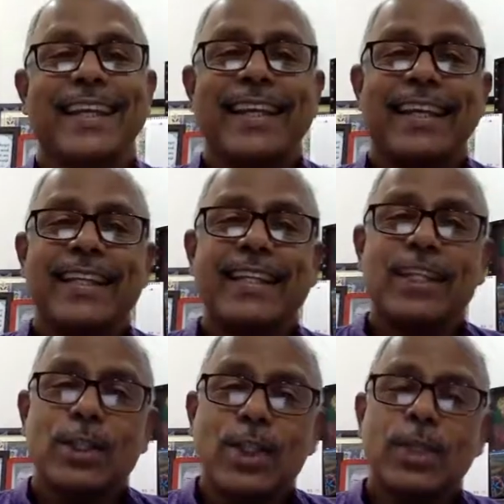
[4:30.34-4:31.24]
It is
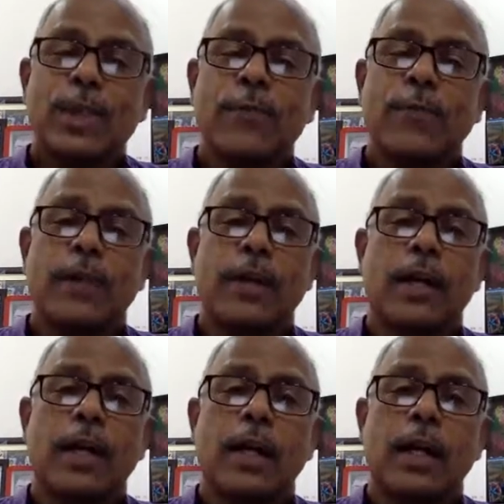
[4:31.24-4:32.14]
essential for
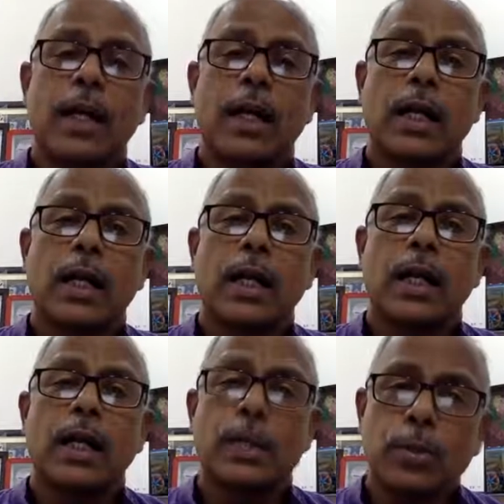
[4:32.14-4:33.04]

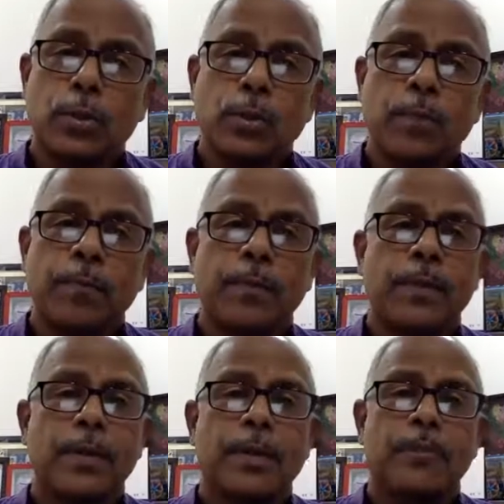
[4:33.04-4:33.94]
you,
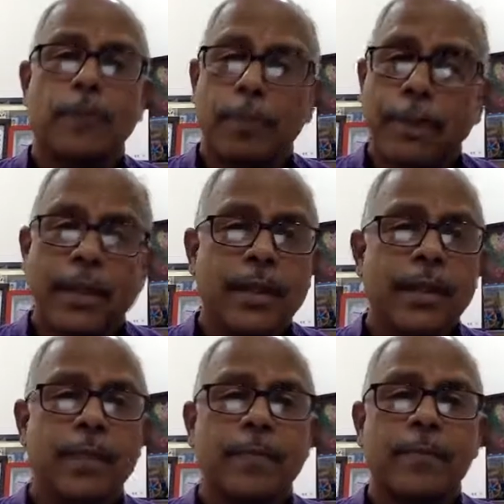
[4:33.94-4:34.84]
for me,
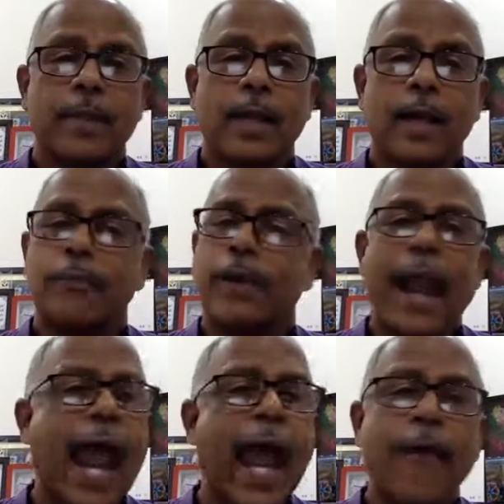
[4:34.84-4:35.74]
and for
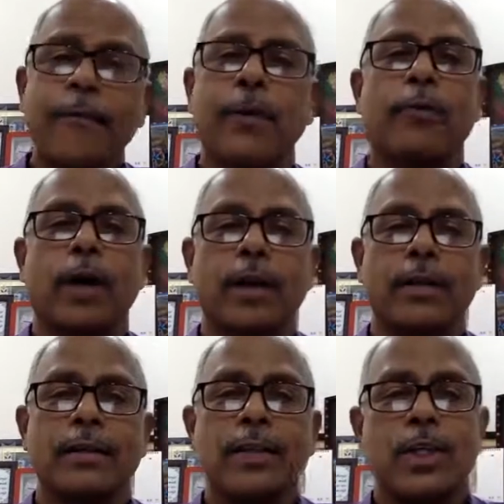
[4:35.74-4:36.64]

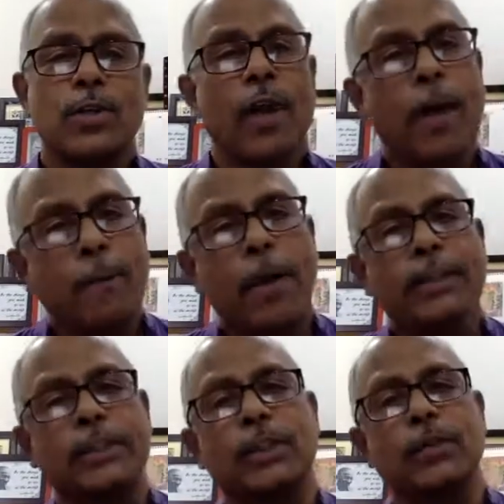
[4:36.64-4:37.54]
everyone to have
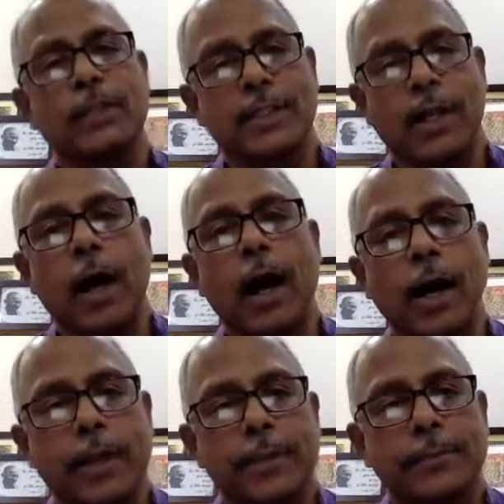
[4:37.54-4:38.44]
bhakti towards God.
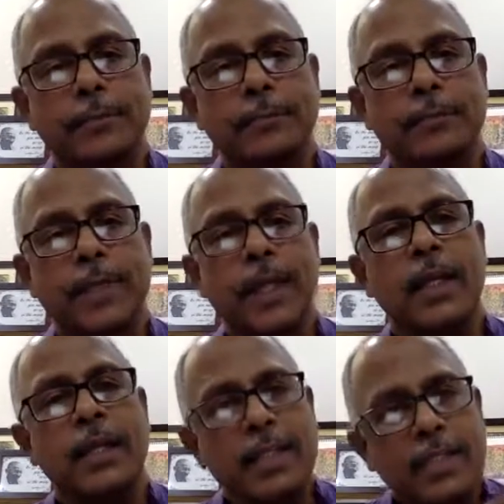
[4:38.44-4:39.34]

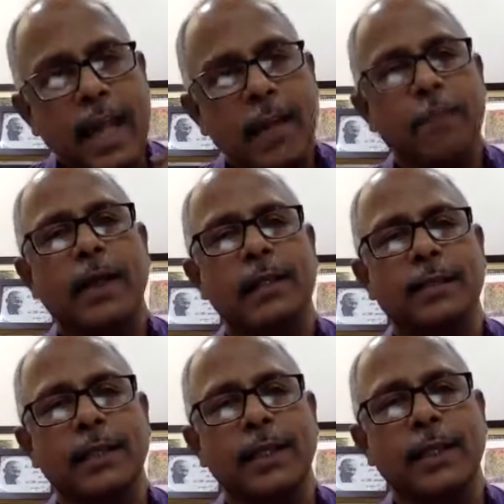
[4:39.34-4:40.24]
It is that
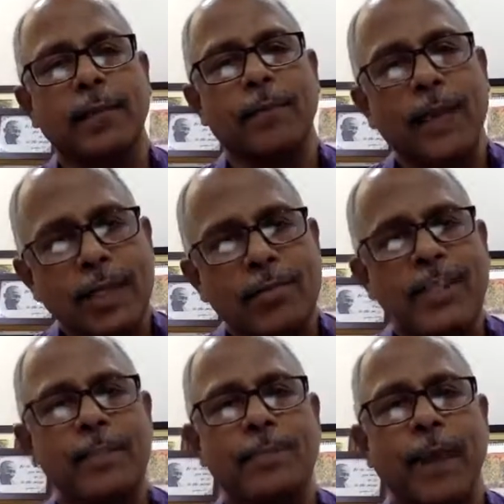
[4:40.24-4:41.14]
bhakti, that
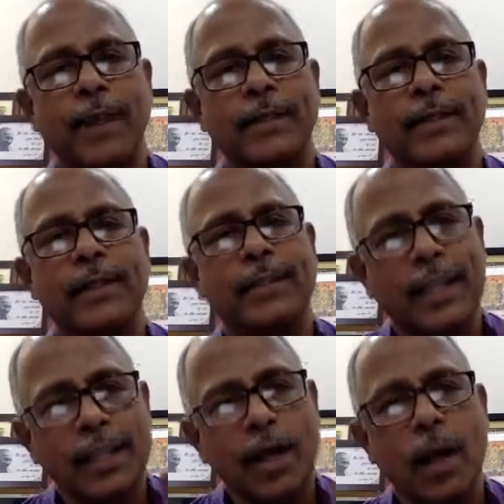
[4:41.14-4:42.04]
respect,
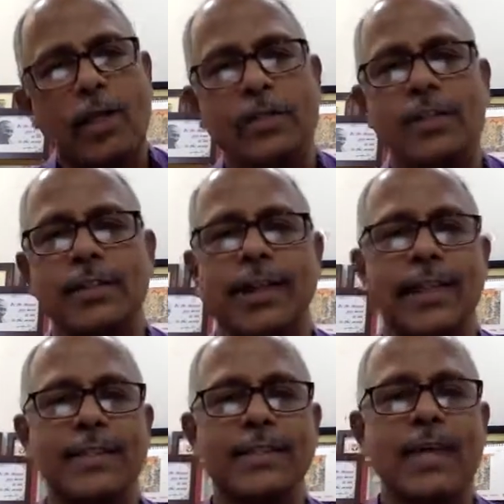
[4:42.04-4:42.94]
that
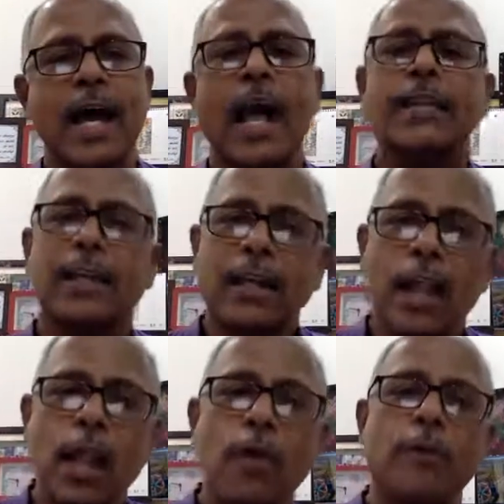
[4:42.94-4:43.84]
consciousness, and that
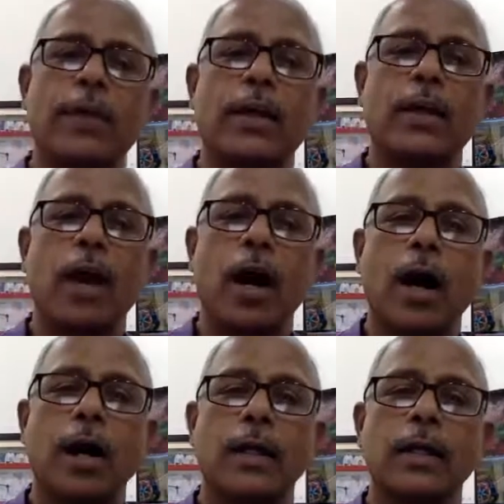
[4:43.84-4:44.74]
love for
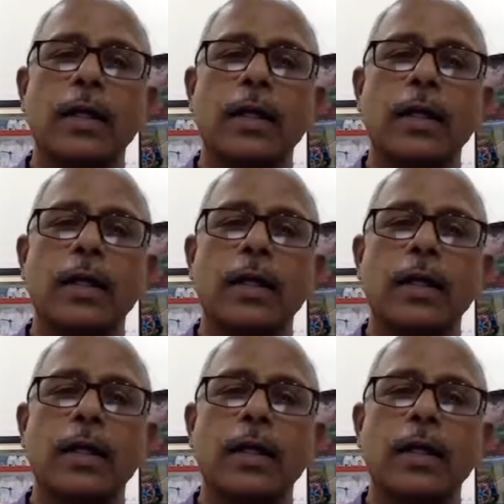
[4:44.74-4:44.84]
God